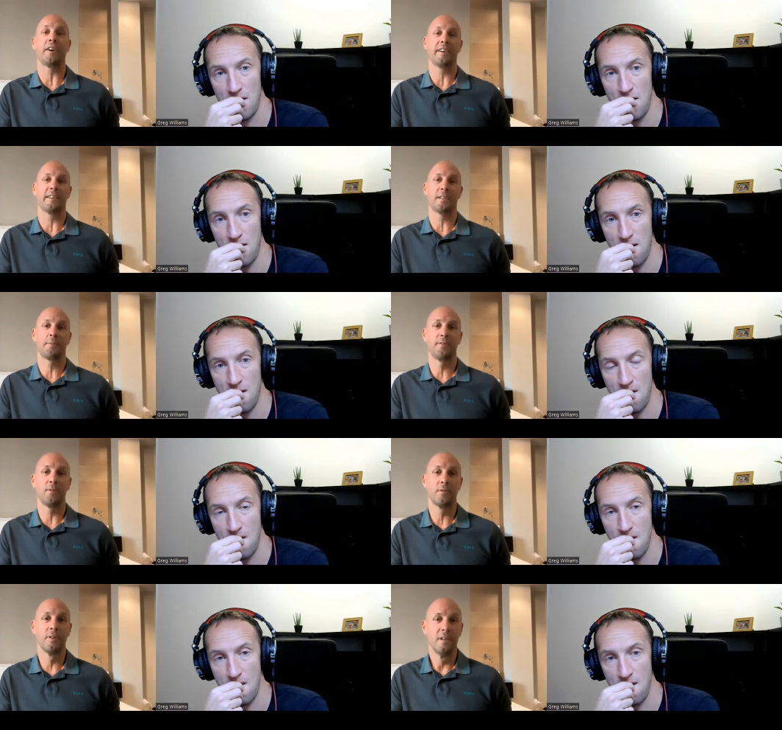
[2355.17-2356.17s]
Speaker 1: diet, I guess.
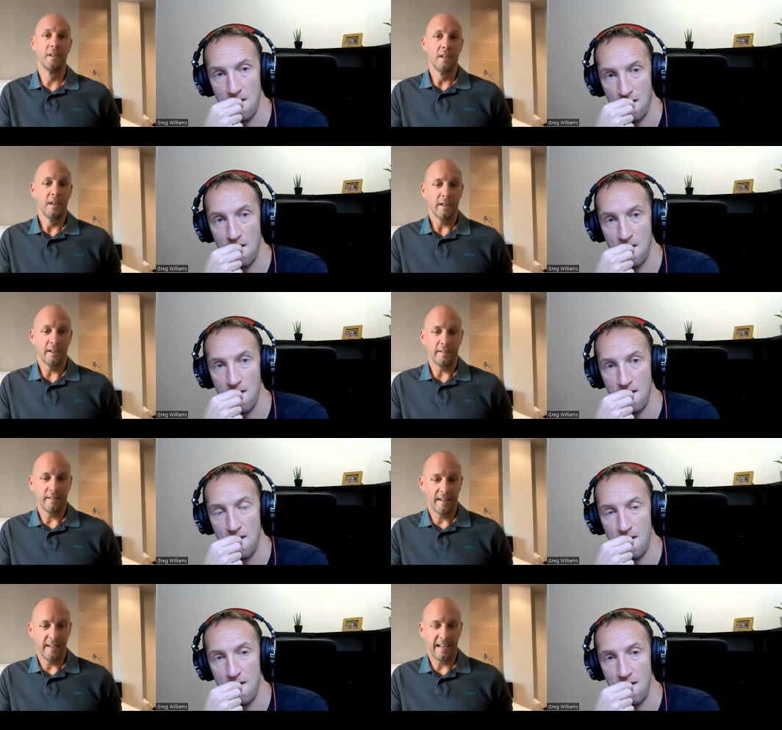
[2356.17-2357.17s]
Before, you
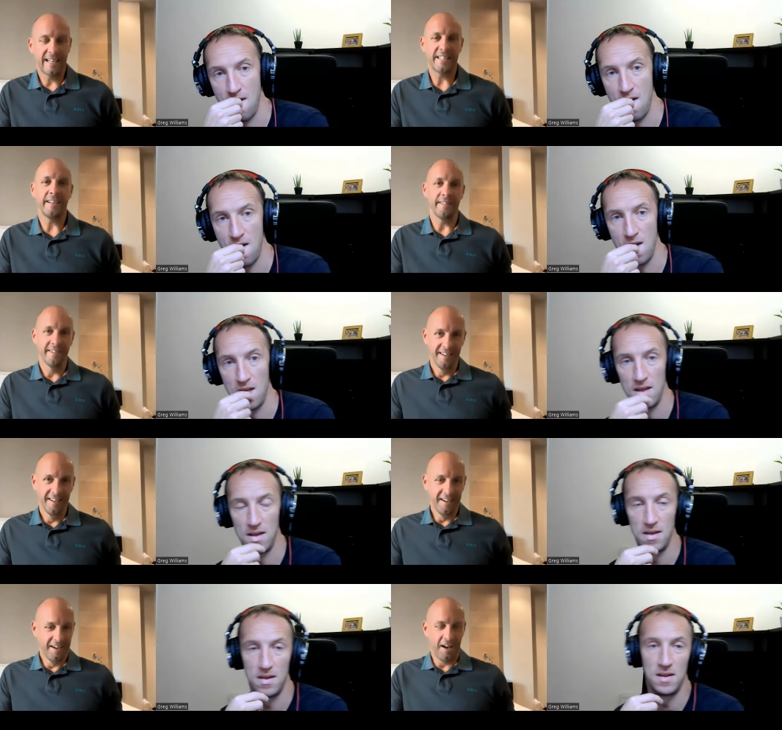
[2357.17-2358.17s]
know, it, as in,
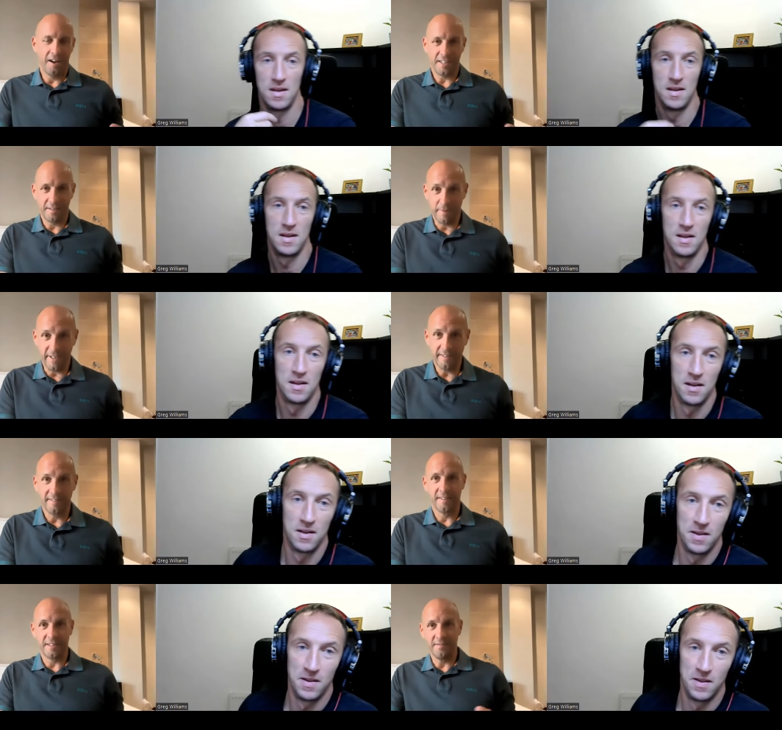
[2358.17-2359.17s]
I was eating meat,
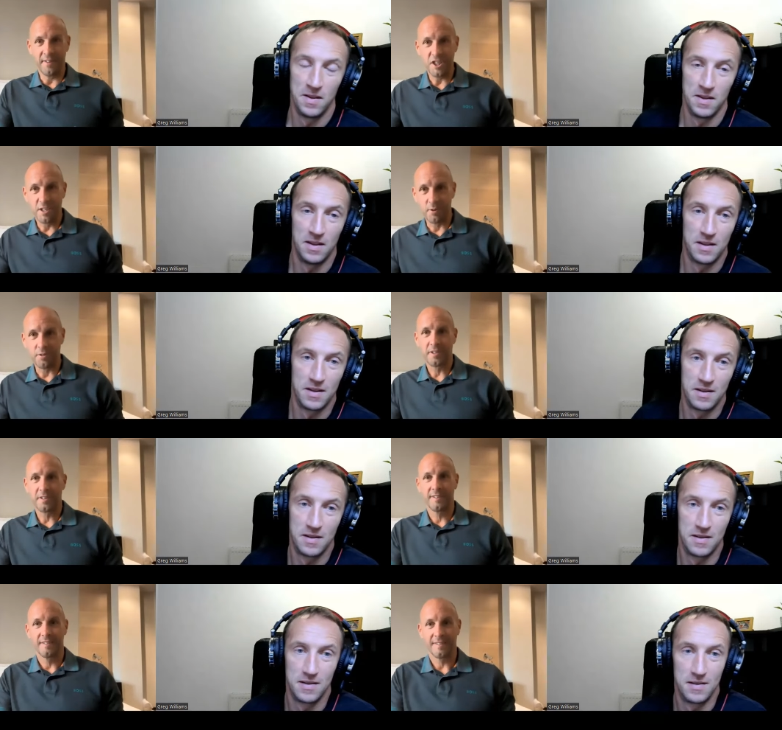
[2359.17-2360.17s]
I was eating vegetables.
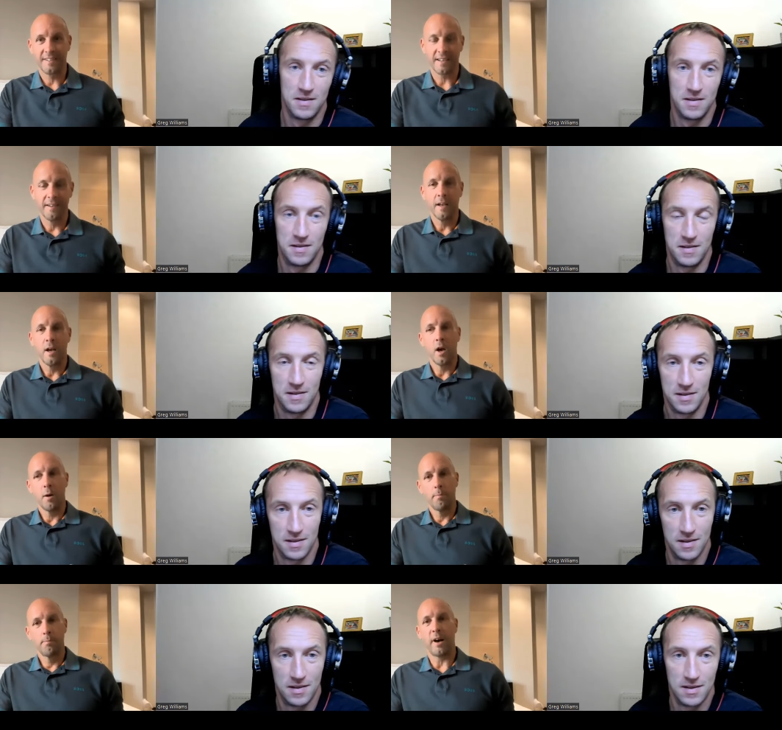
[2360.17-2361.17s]

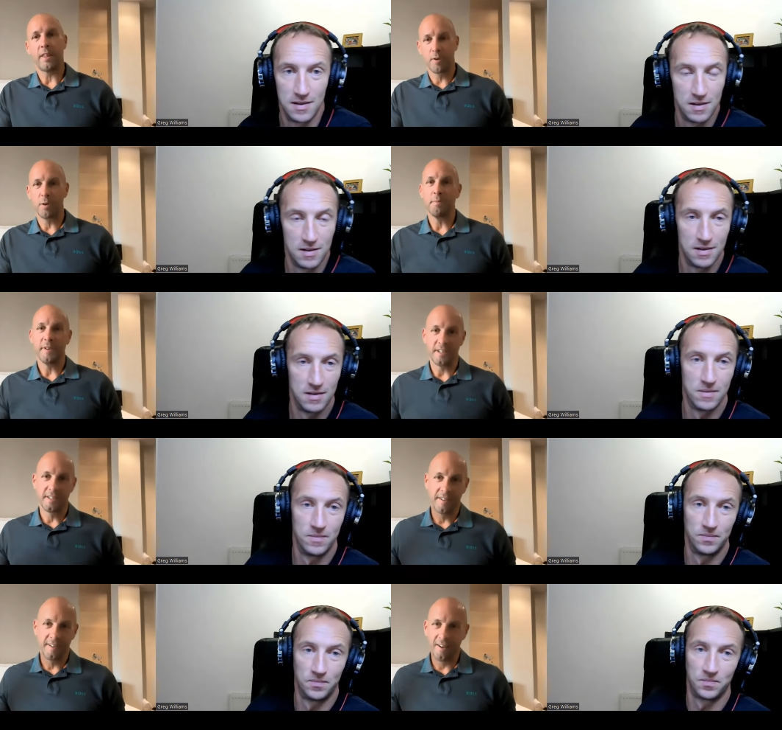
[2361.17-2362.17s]
But the problem
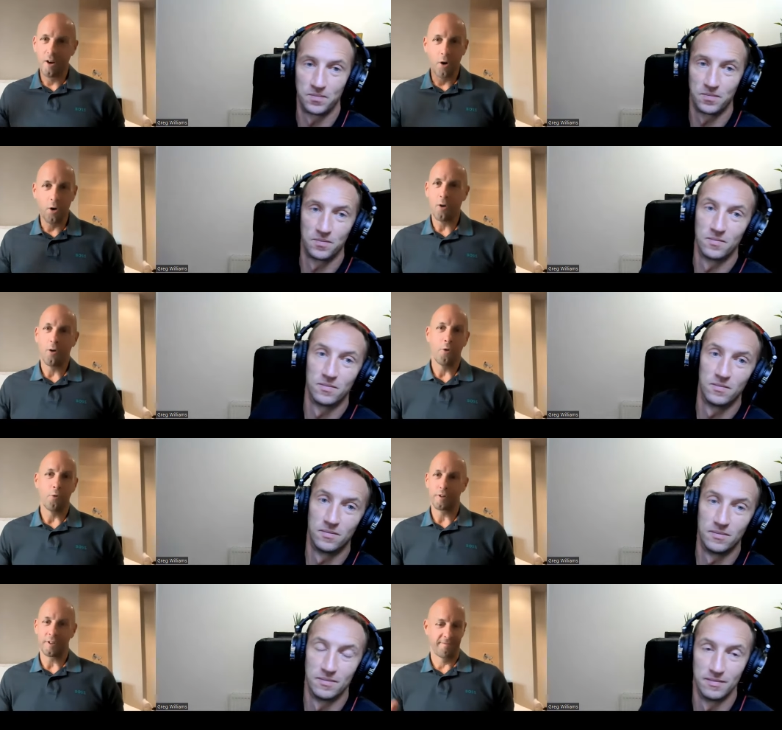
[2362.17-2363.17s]
is
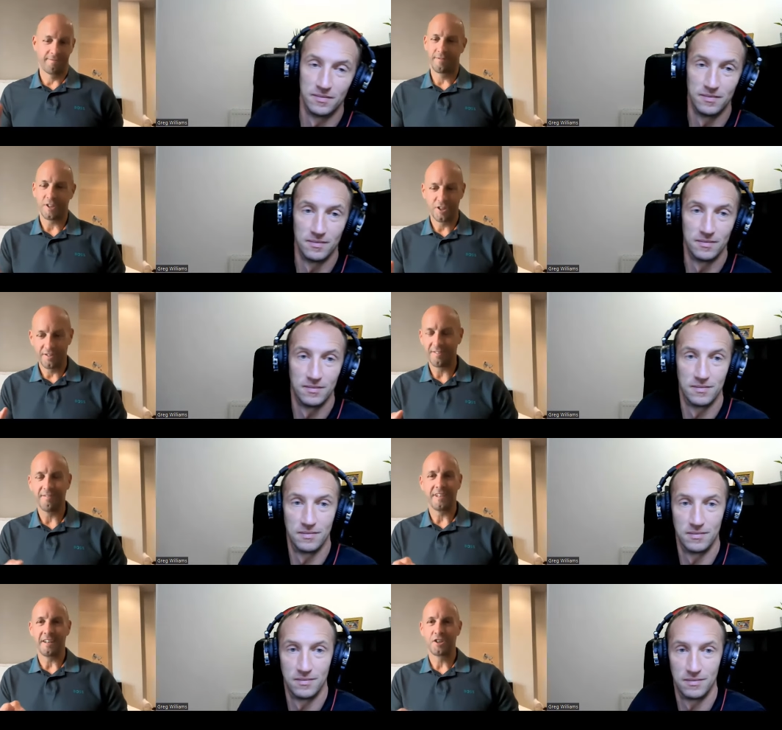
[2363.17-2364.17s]
all the the yeah
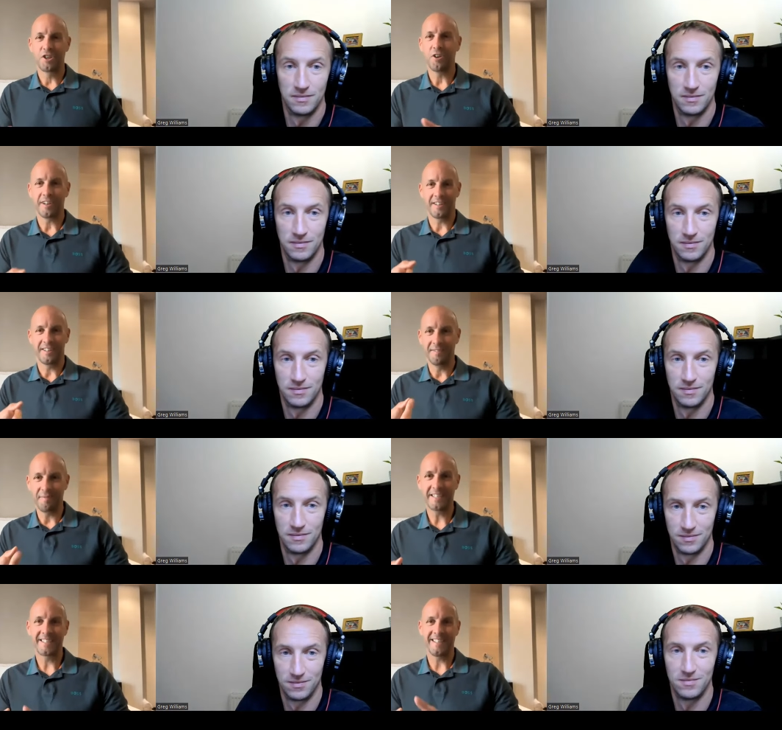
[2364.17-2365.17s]
you know, the chocolate, the
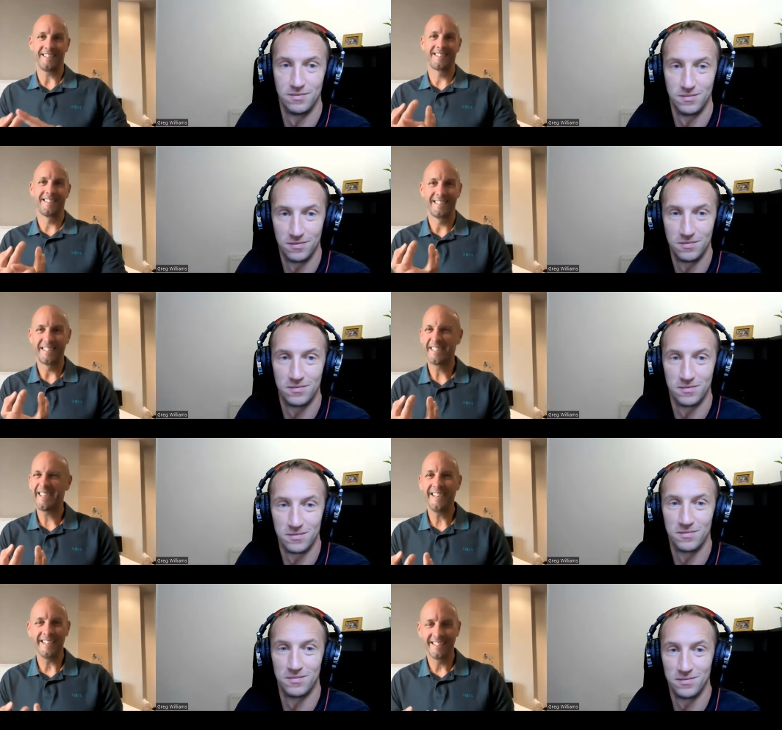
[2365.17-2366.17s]
biscuits,
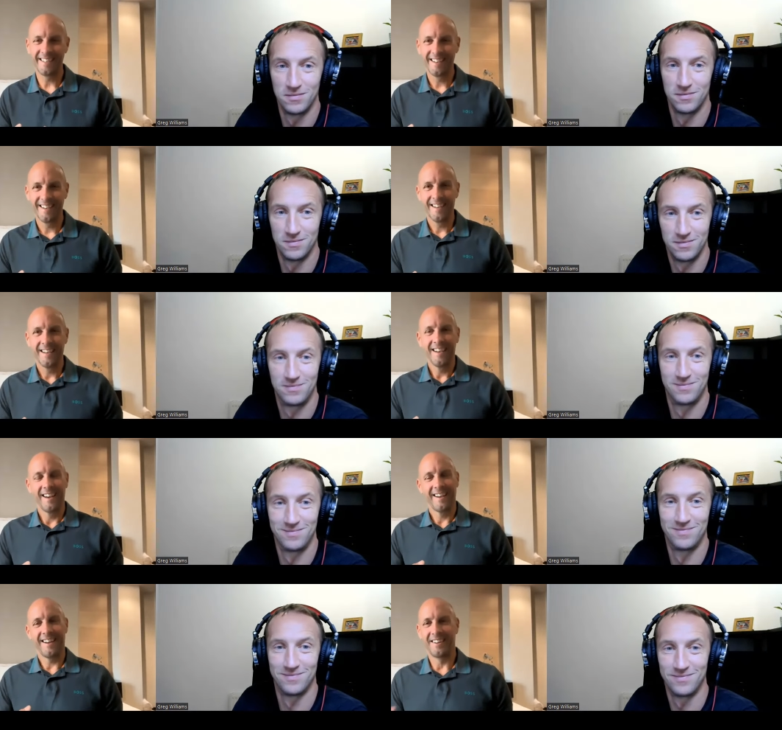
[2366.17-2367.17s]
cheese.
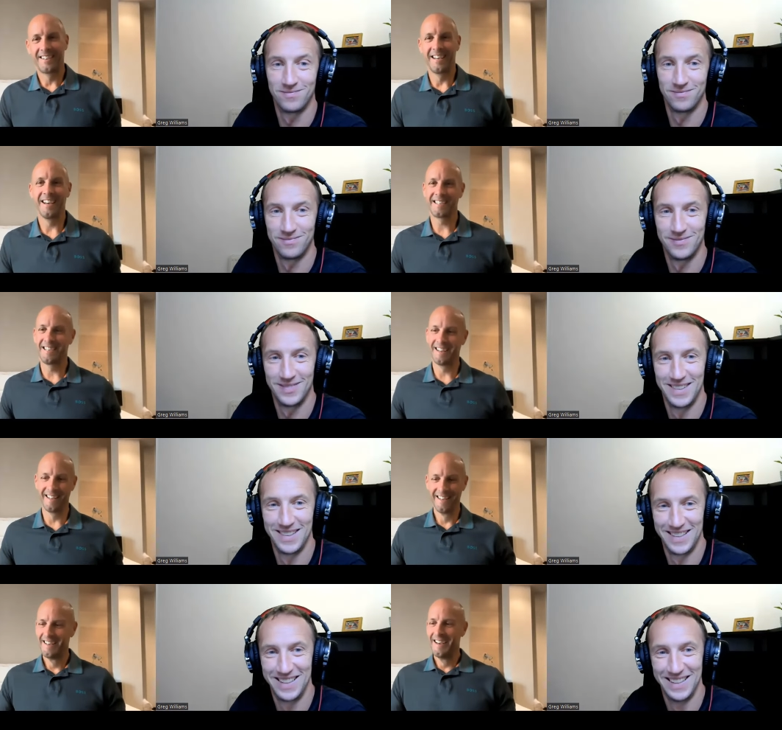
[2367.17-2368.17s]
You know, just,
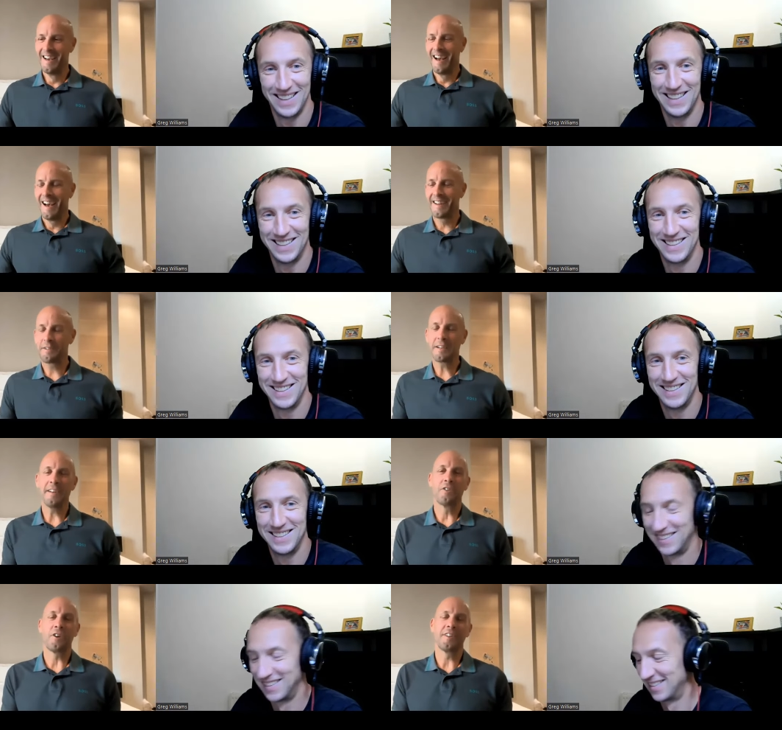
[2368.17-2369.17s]
I do,
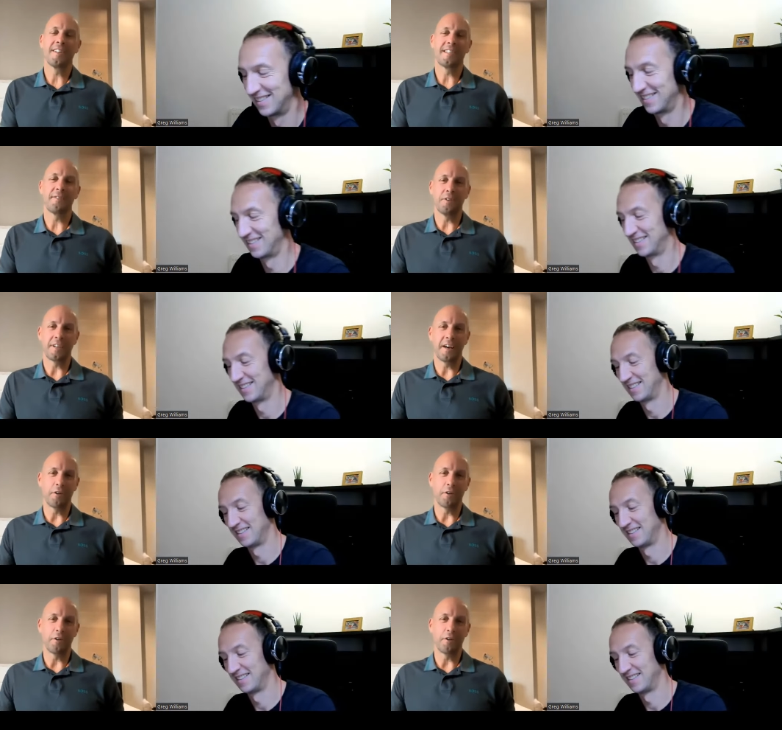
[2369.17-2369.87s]
in Hong Kong it's difficult to get a